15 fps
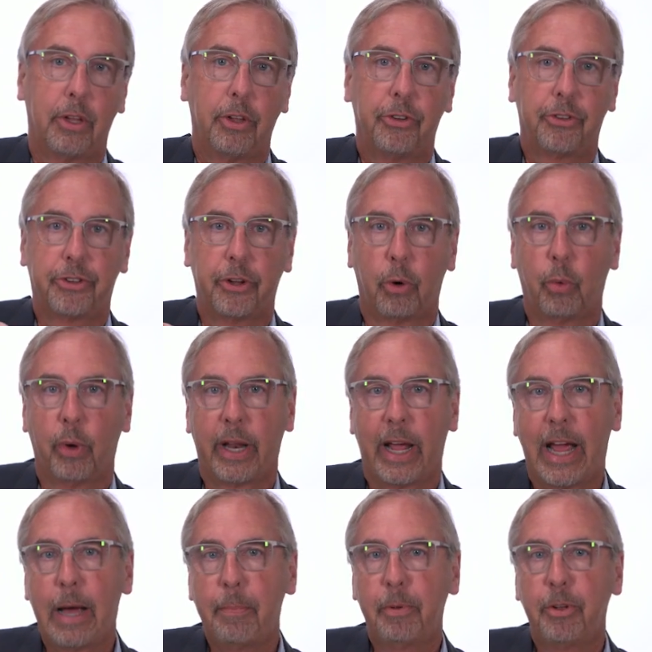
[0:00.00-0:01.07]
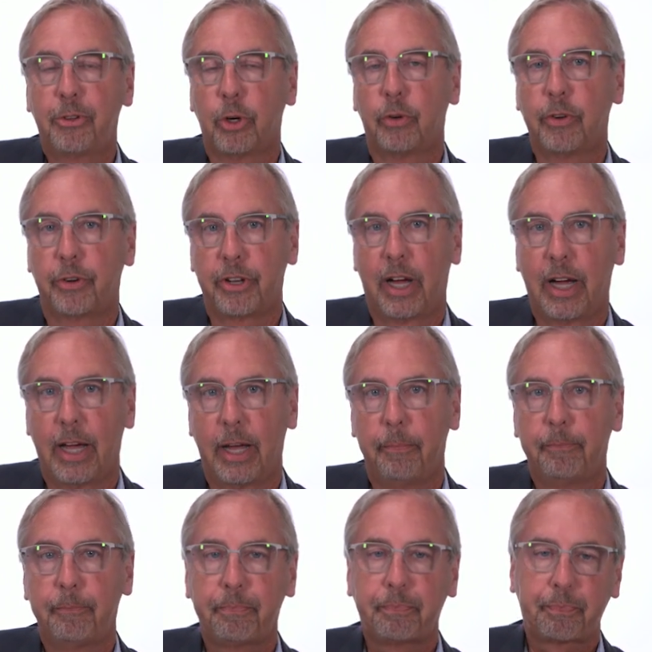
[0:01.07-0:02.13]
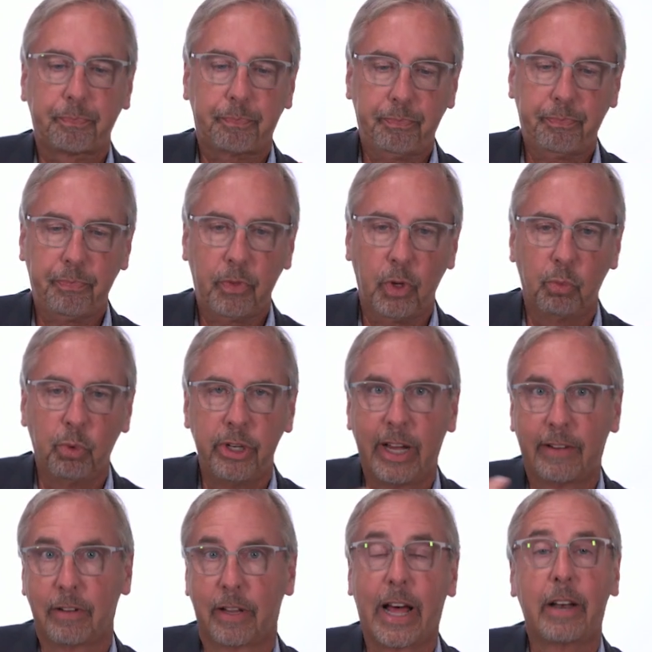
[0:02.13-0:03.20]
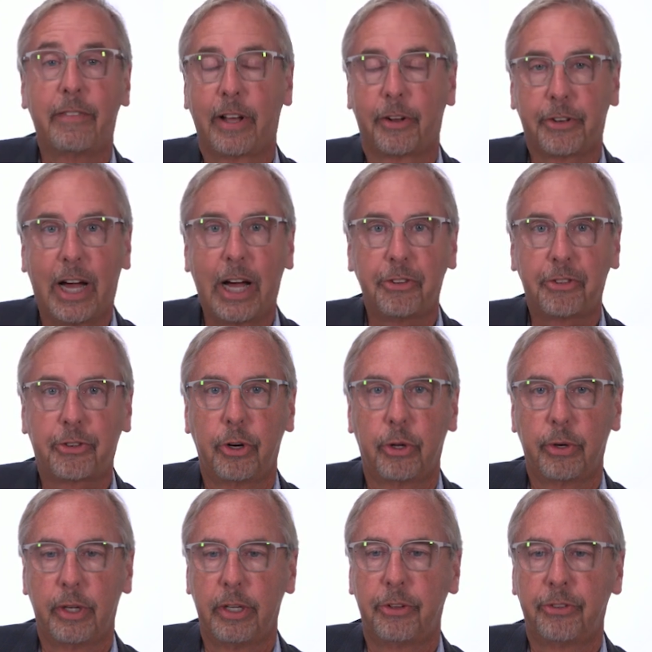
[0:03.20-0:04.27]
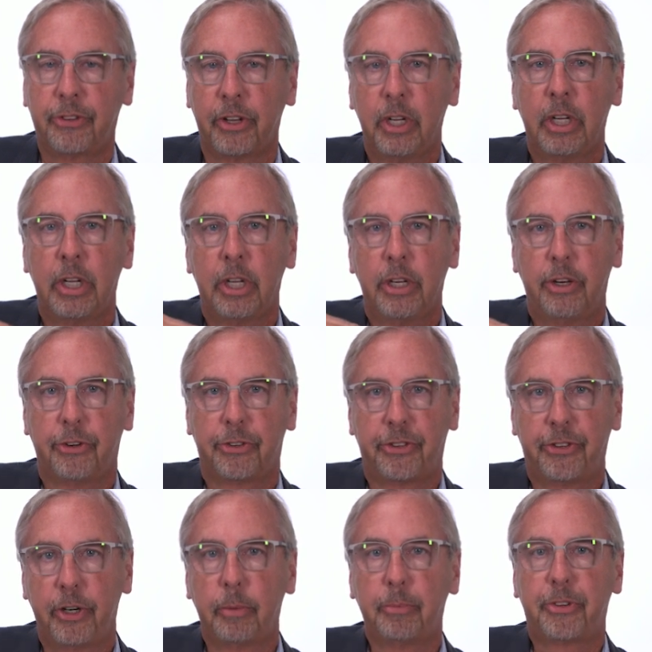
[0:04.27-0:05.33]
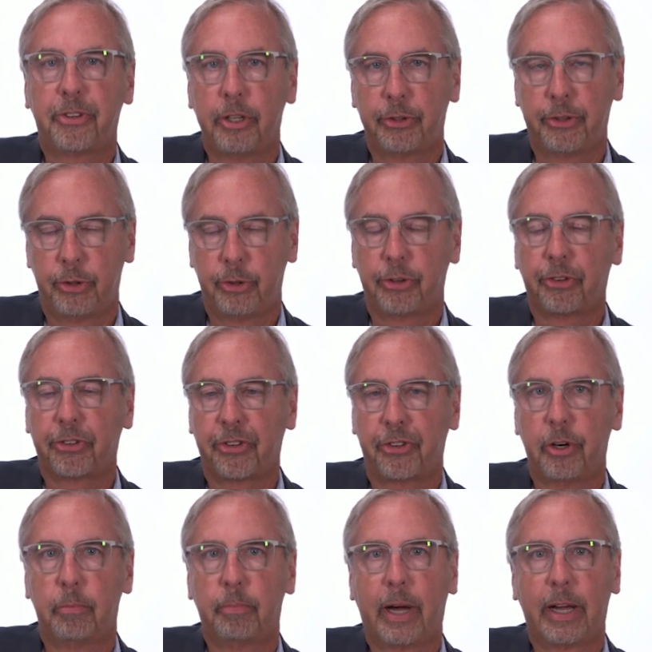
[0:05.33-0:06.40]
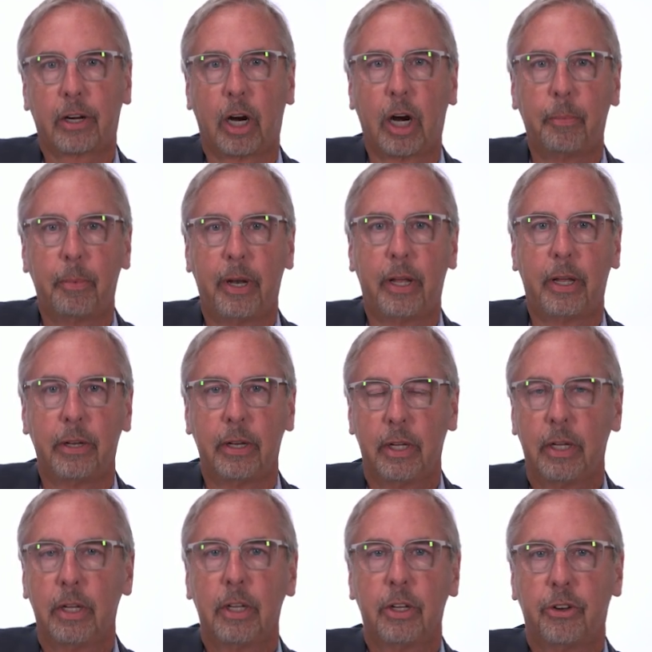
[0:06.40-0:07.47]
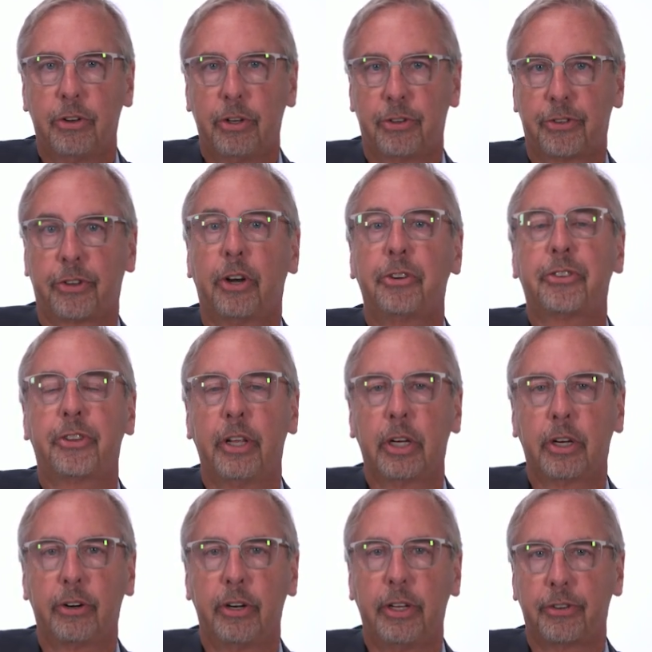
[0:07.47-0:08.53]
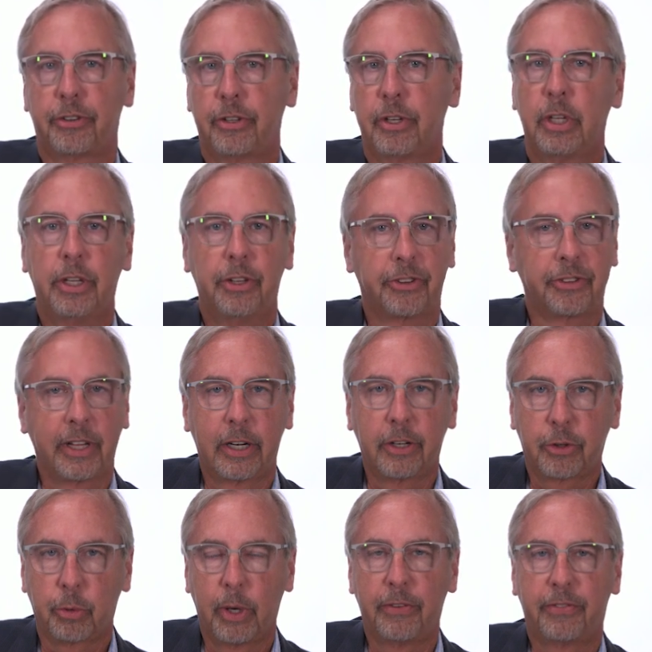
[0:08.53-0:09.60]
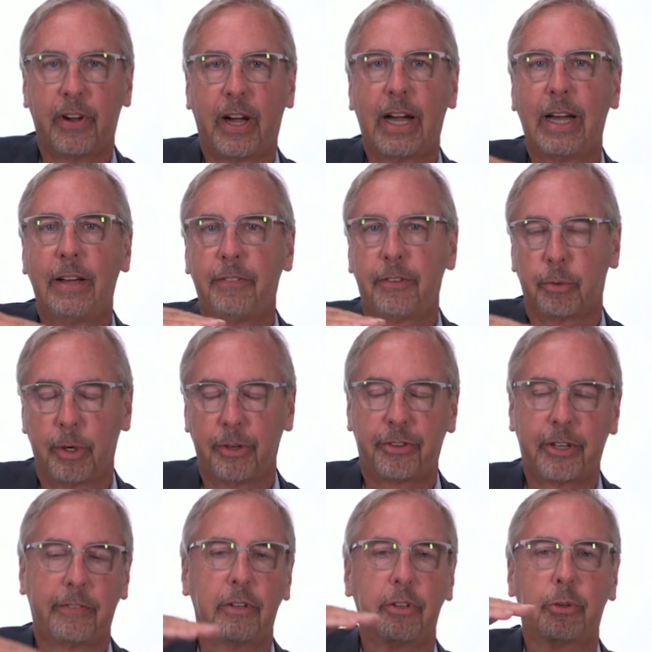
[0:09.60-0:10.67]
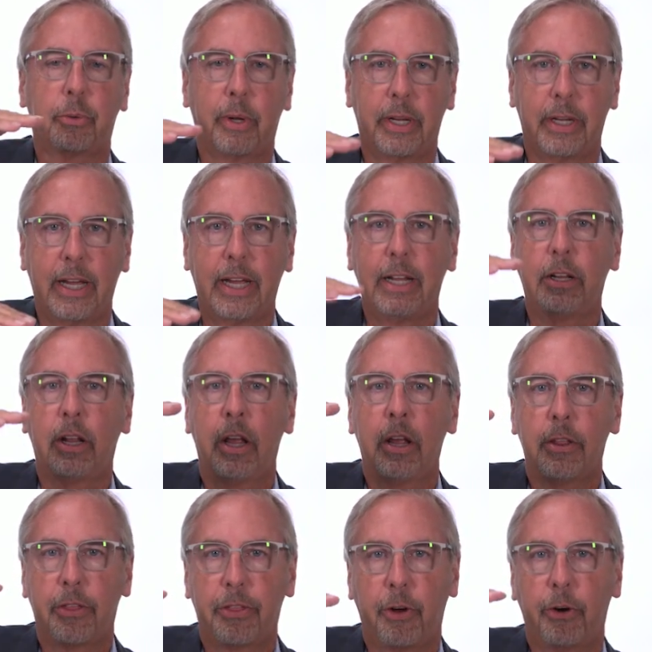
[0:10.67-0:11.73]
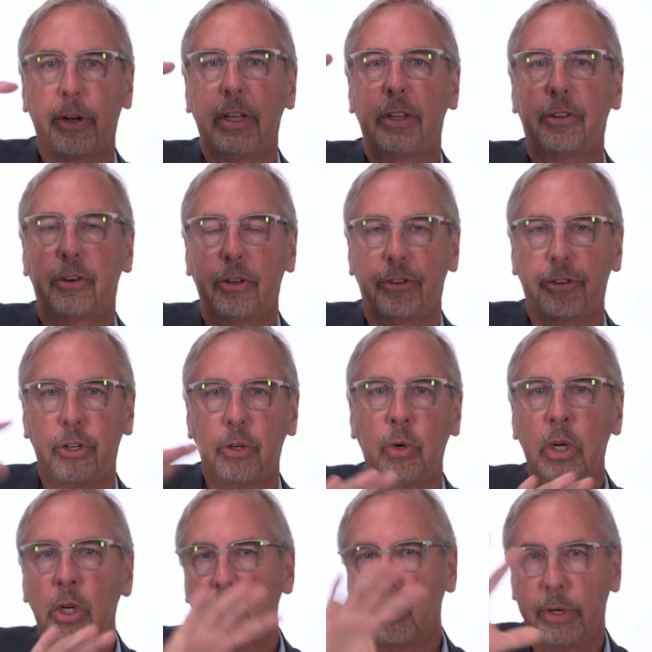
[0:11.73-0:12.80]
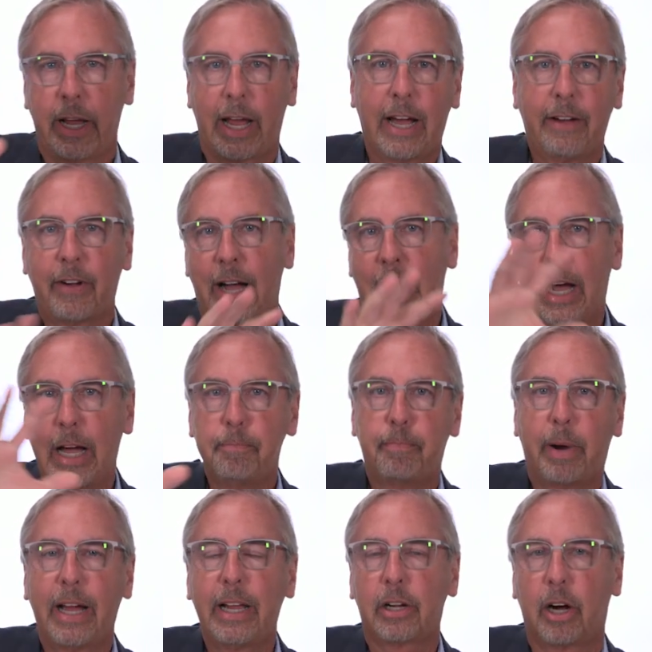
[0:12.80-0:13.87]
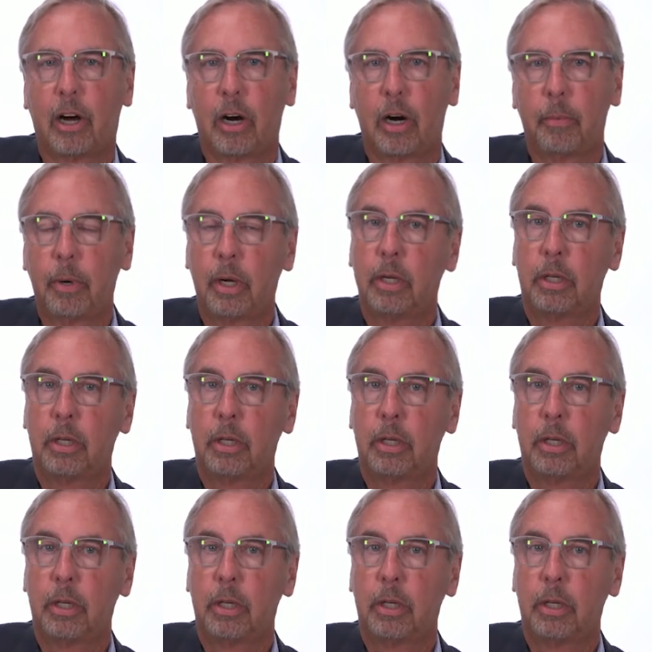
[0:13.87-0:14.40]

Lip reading: So what happens over time when you have a lot of aldosterone is your serum CO2, your serum bicarbonate starts to increase. Instead of 25, 27, 28, 30, 32, when you have a high bicarb,